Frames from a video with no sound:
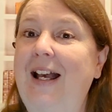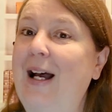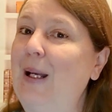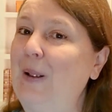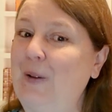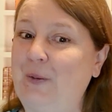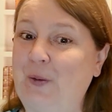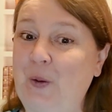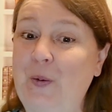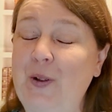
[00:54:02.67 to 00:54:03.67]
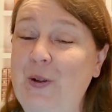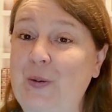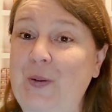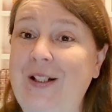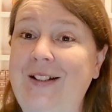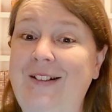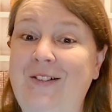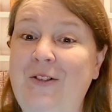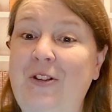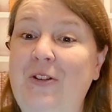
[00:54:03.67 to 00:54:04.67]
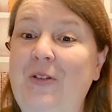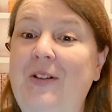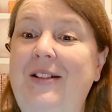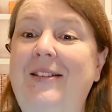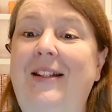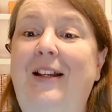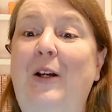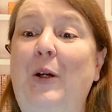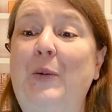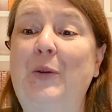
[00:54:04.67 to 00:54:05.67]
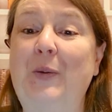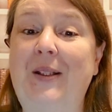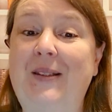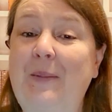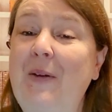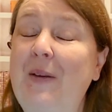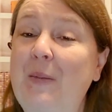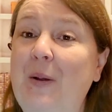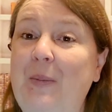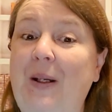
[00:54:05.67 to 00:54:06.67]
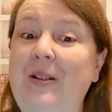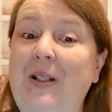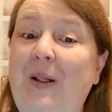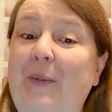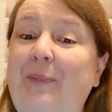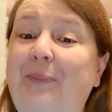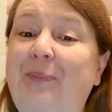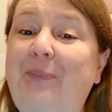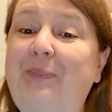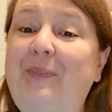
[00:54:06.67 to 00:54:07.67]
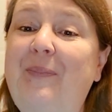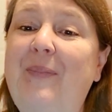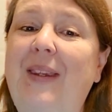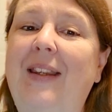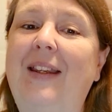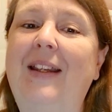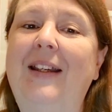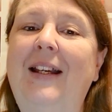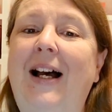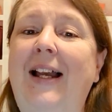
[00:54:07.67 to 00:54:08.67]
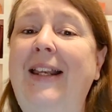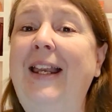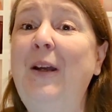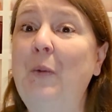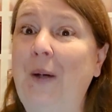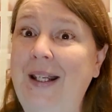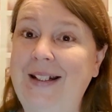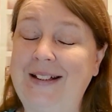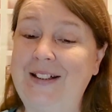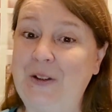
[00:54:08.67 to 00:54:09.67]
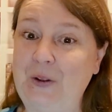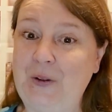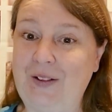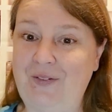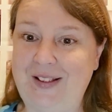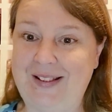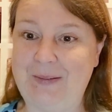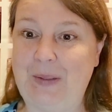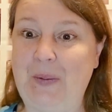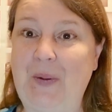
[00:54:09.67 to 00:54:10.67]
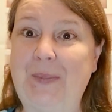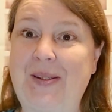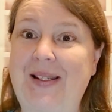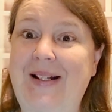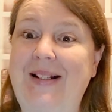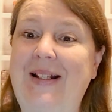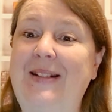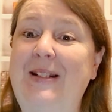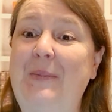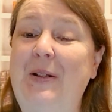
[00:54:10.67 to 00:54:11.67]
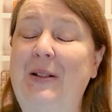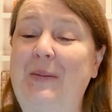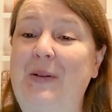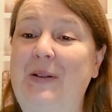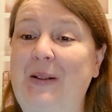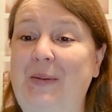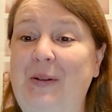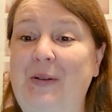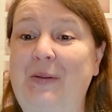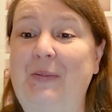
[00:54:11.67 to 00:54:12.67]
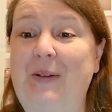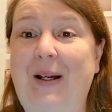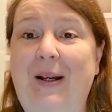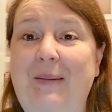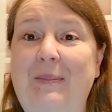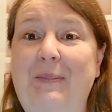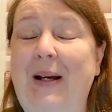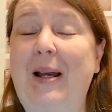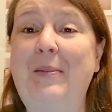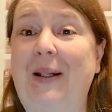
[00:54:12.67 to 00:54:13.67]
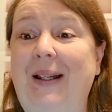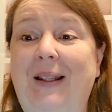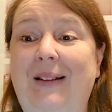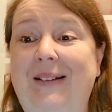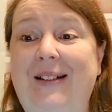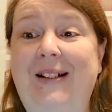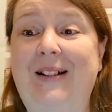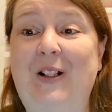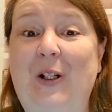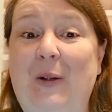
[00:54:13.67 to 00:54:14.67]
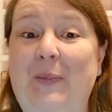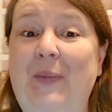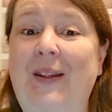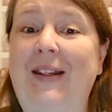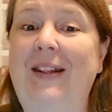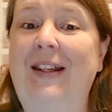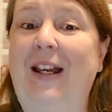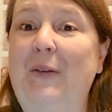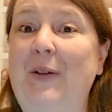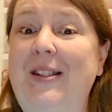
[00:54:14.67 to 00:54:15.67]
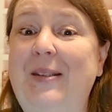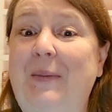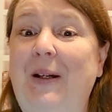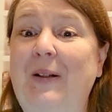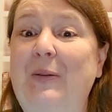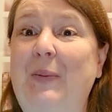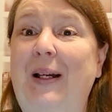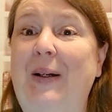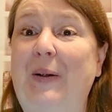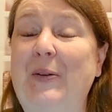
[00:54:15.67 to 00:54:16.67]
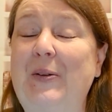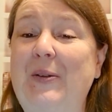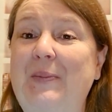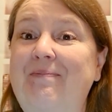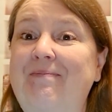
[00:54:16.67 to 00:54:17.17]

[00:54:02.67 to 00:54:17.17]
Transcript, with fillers: I look forward to reading your stories and I hope to read some of them on my channel. I can't wait until you can visit my website at www.byMykela.com and read some character bios.